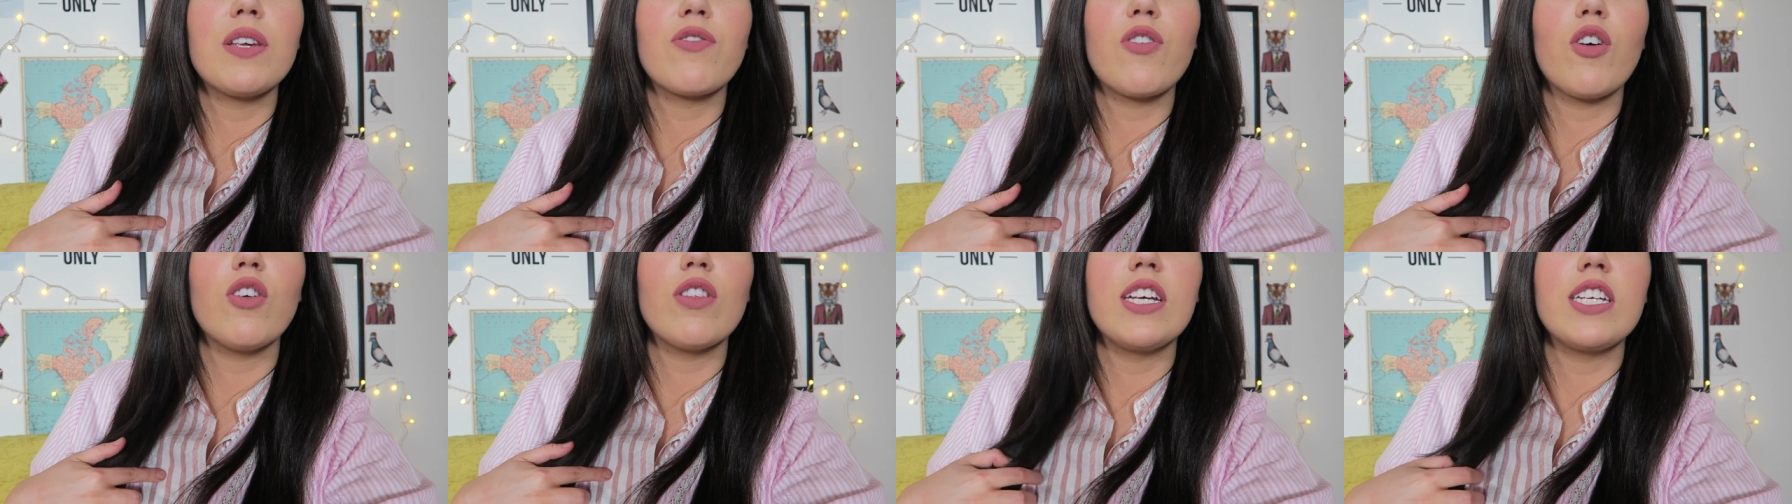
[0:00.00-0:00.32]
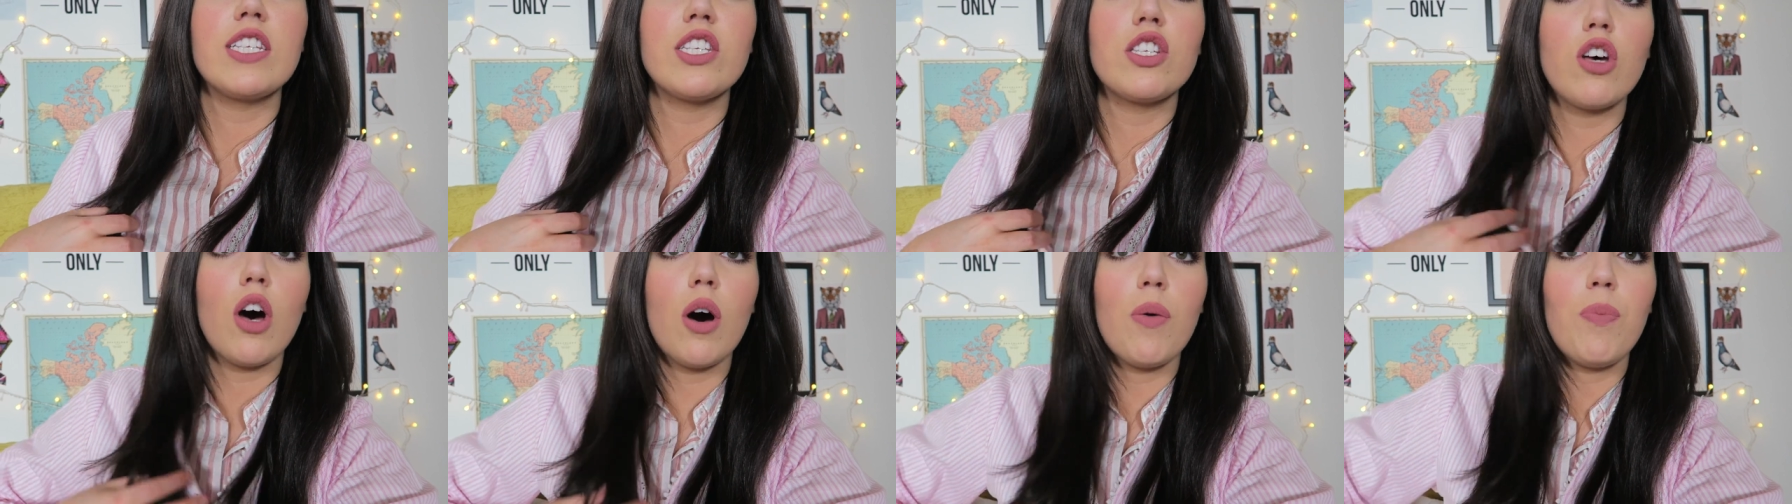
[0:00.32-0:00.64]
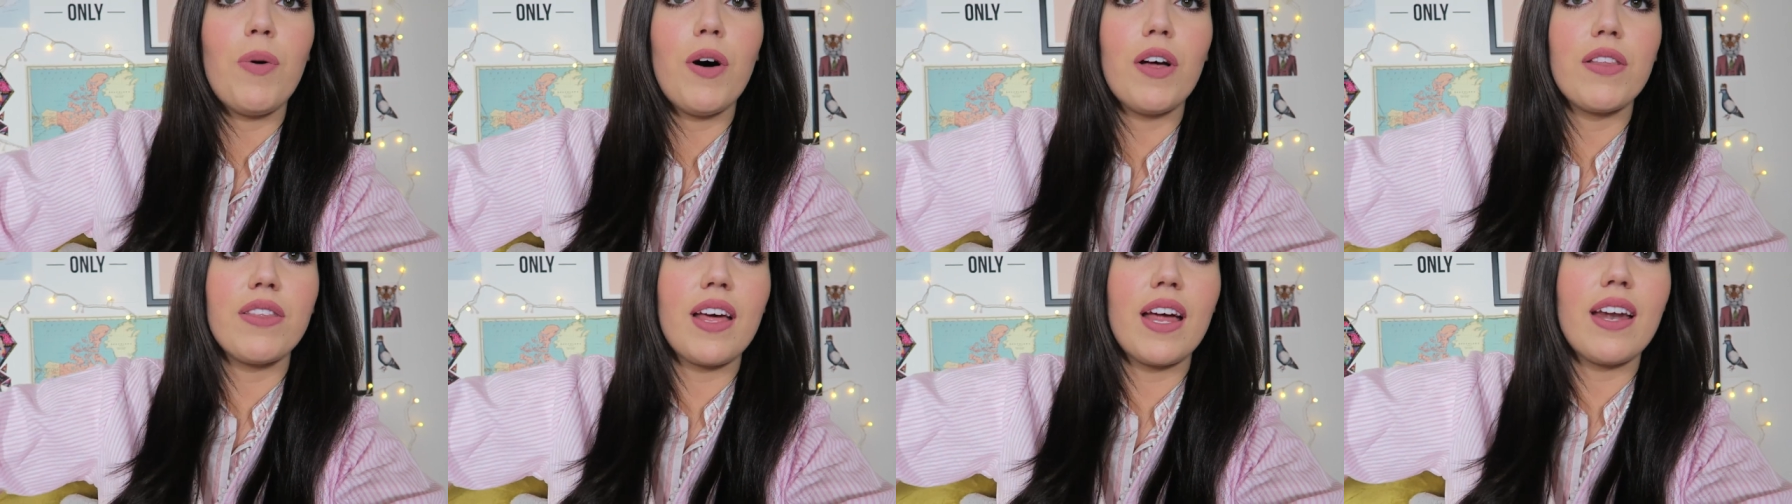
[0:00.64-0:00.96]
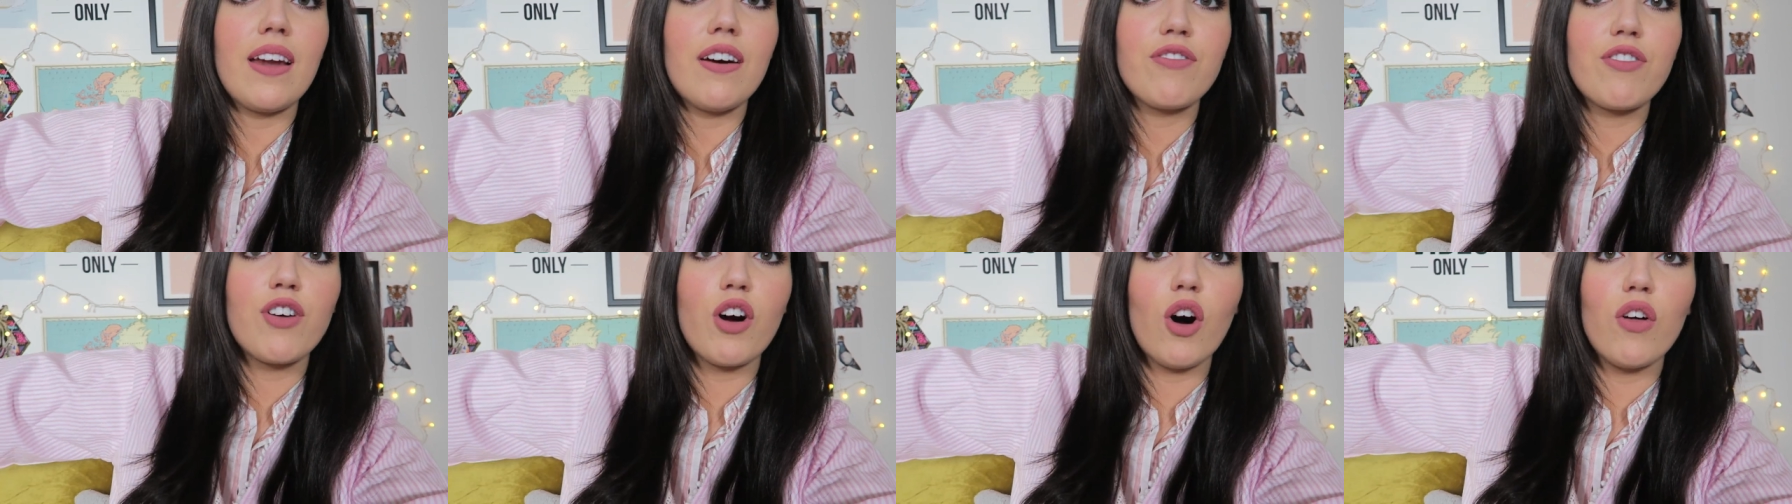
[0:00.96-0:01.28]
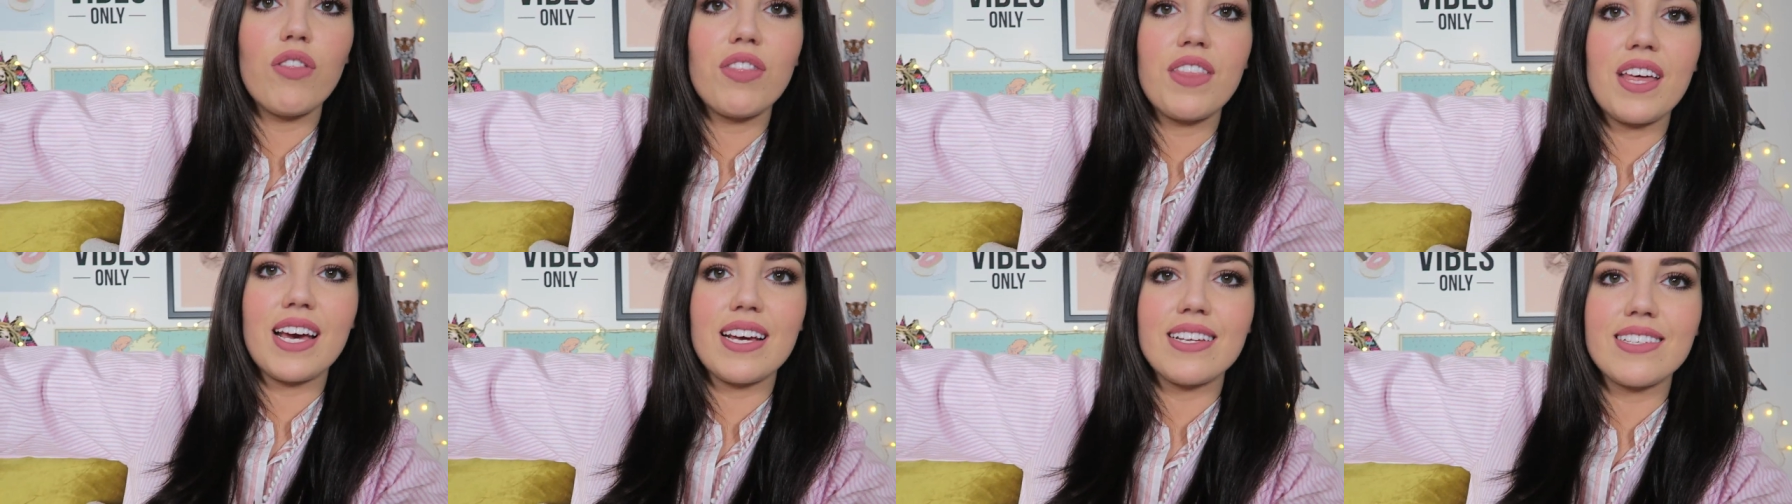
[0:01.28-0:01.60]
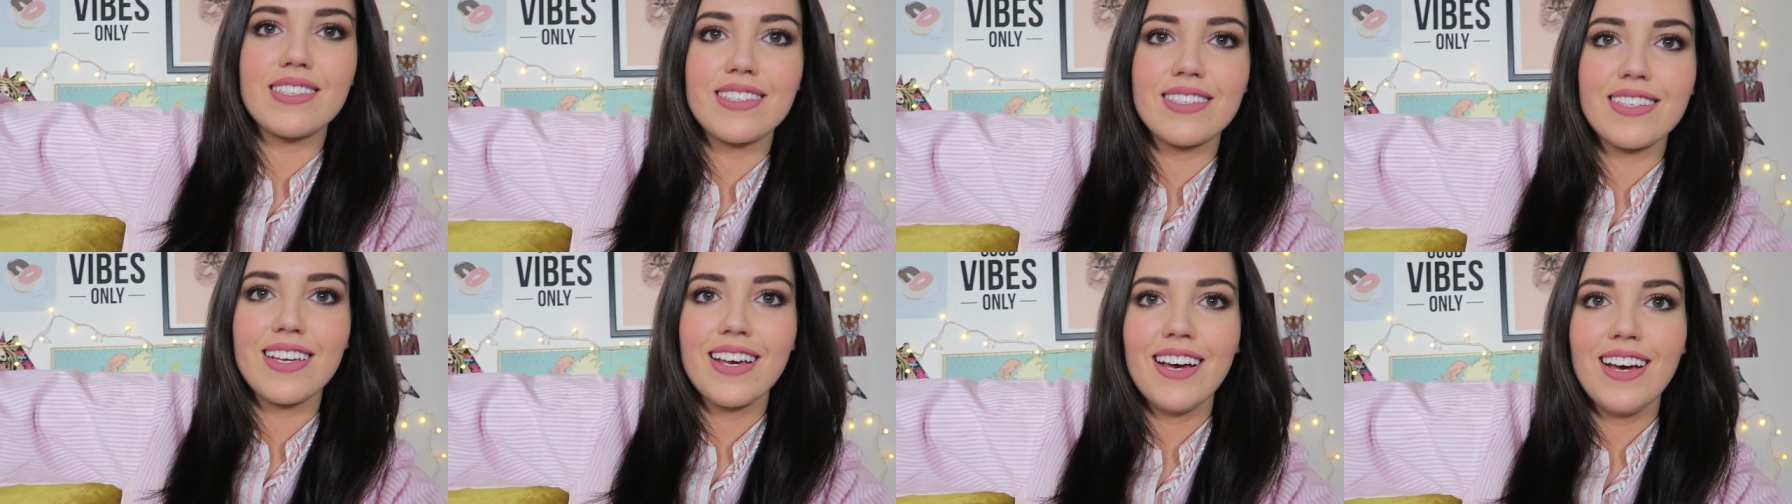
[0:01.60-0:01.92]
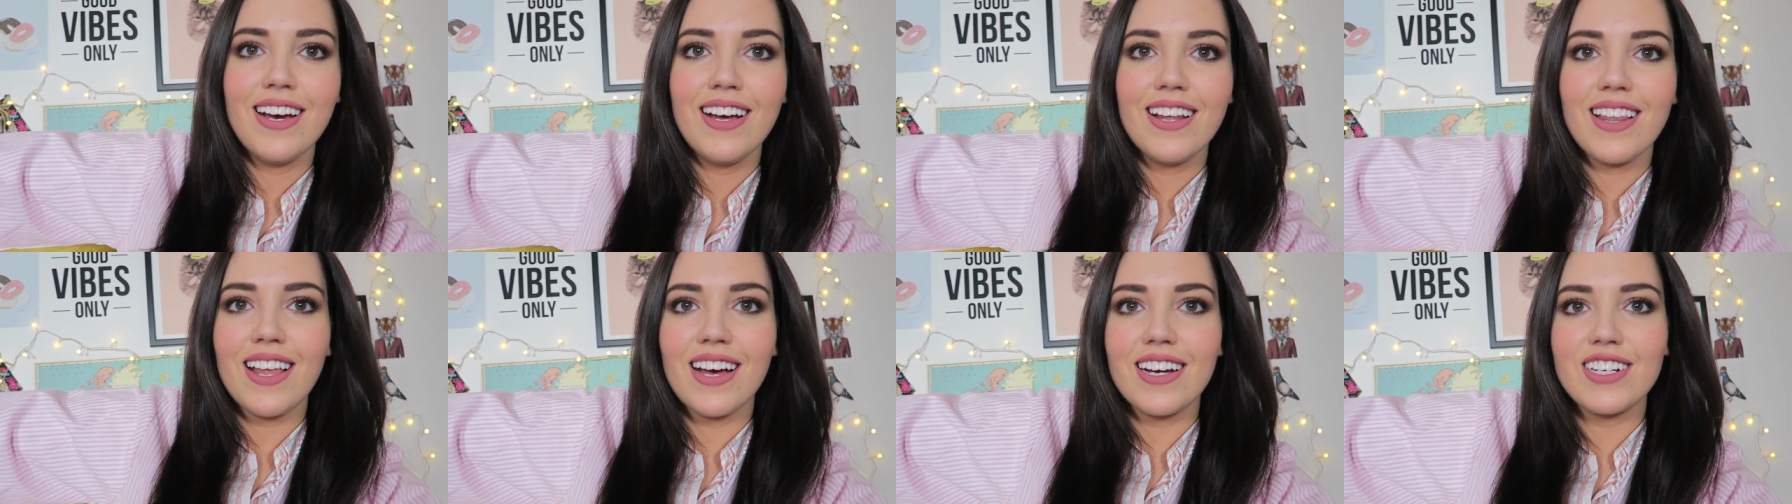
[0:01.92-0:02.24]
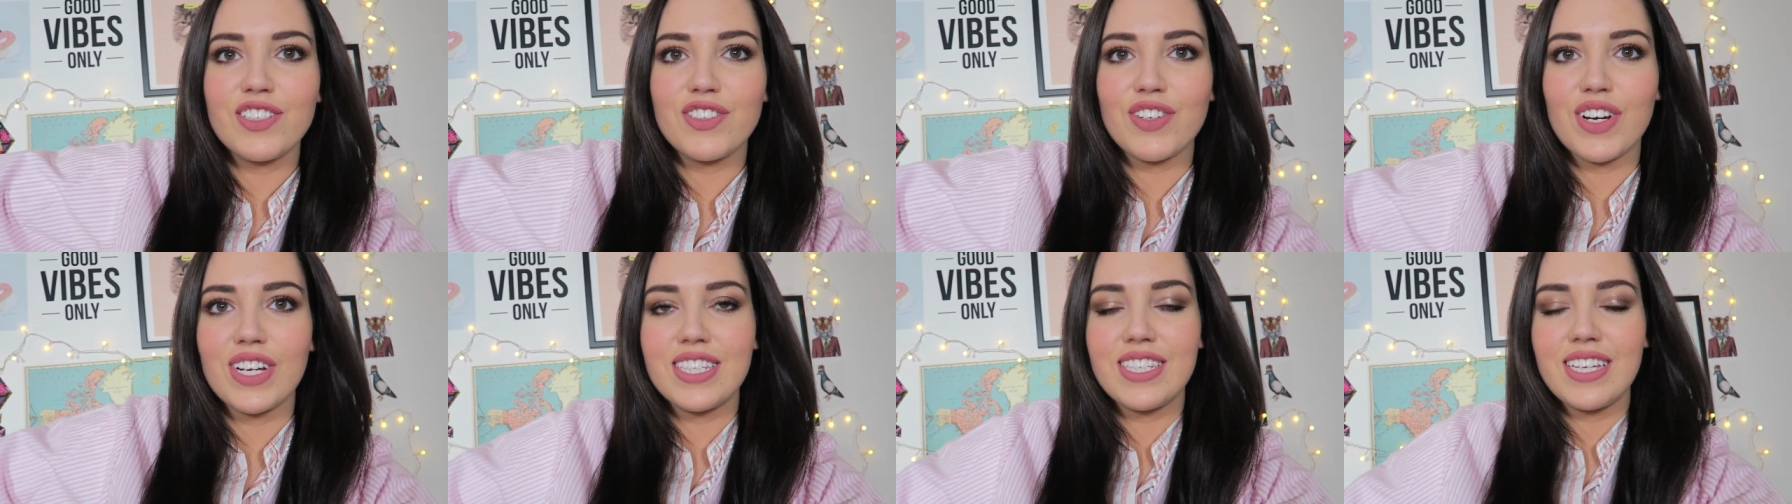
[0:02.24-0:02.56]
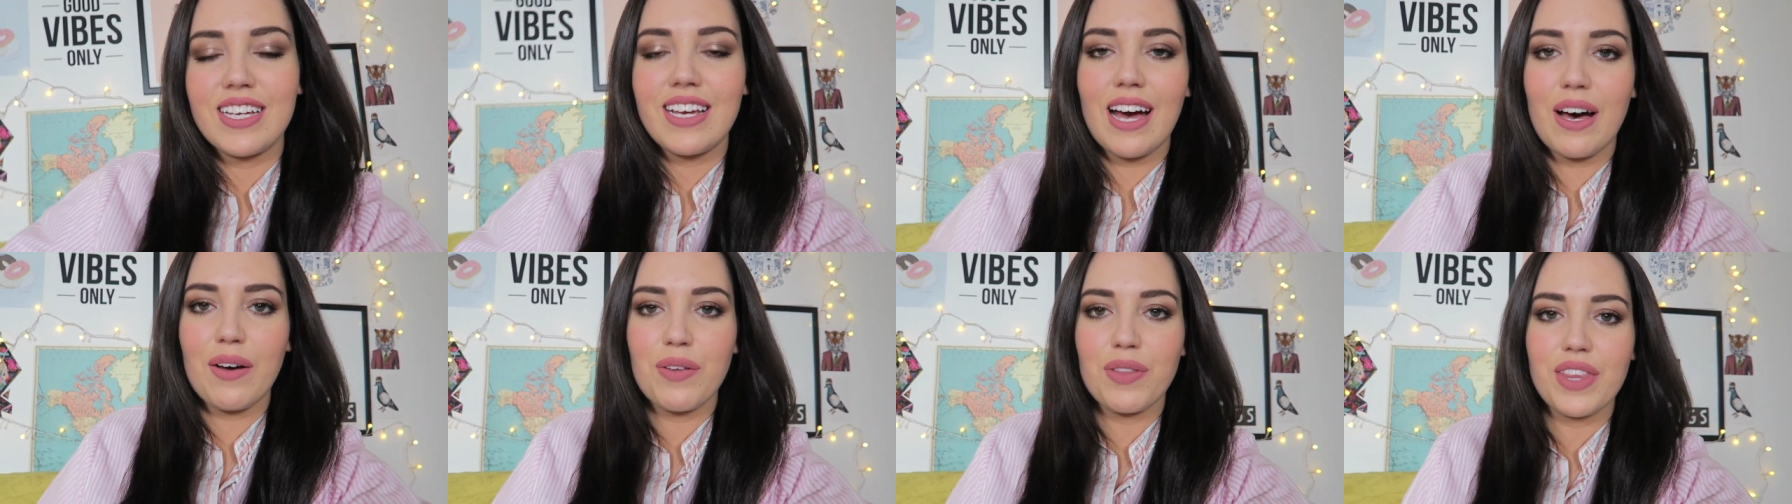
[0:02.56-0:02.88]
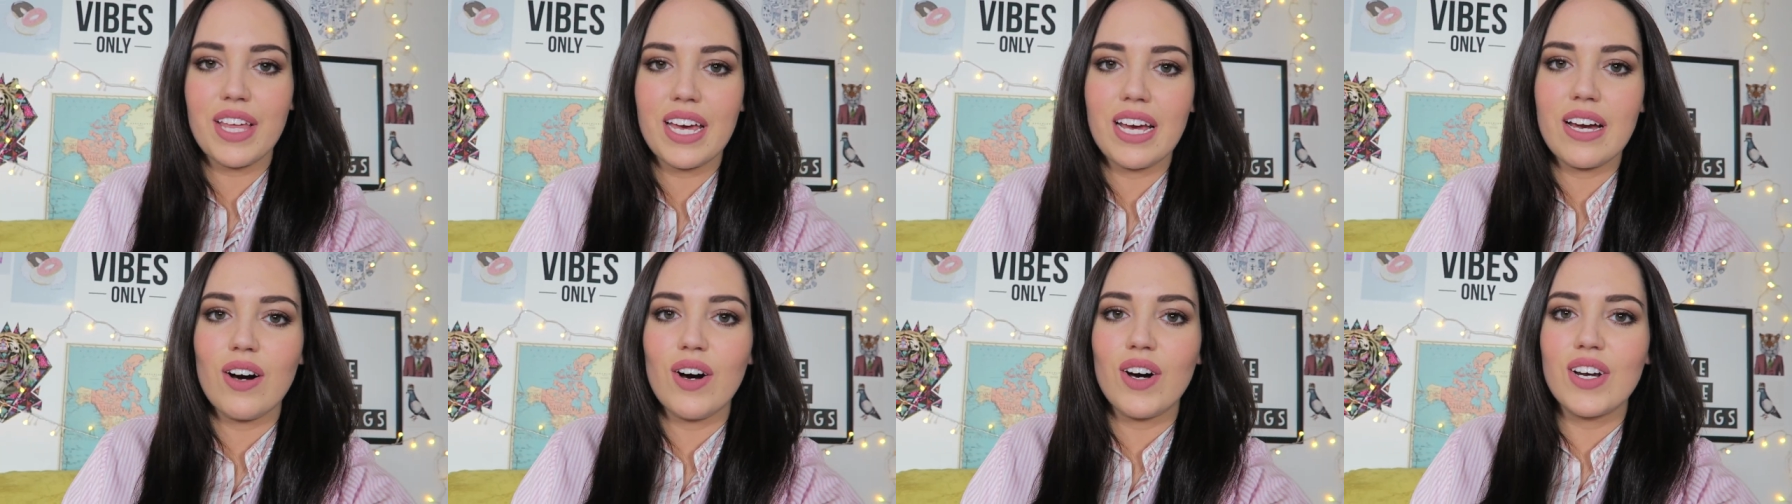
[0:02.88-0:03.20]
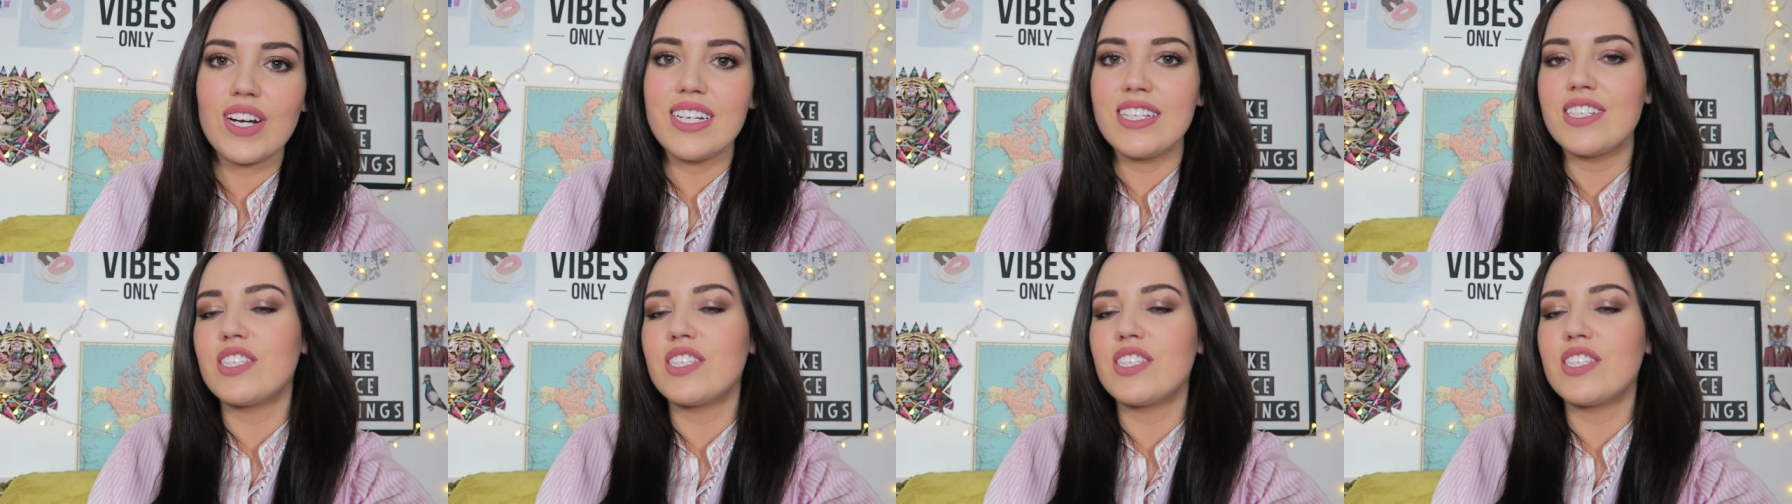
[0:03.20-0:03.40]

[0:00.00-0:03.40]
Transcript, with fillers: I've got this top on, then I've got this like dressing gown thing on.